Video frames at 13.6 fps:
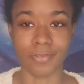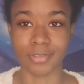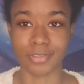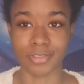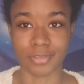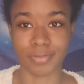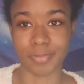
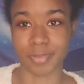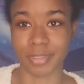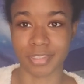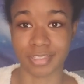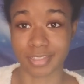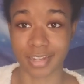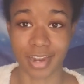Those are the main
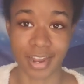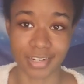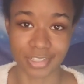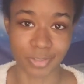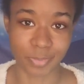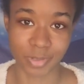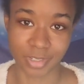places that I
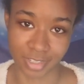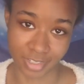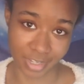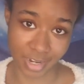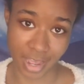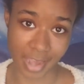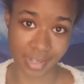typically
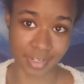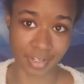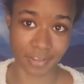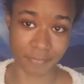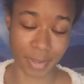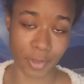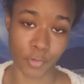get acne
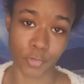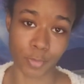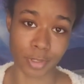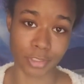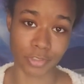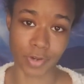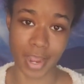if my
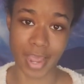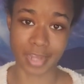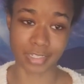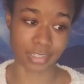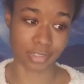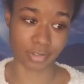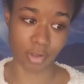hormones are
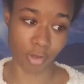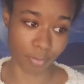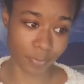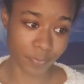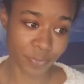acting up.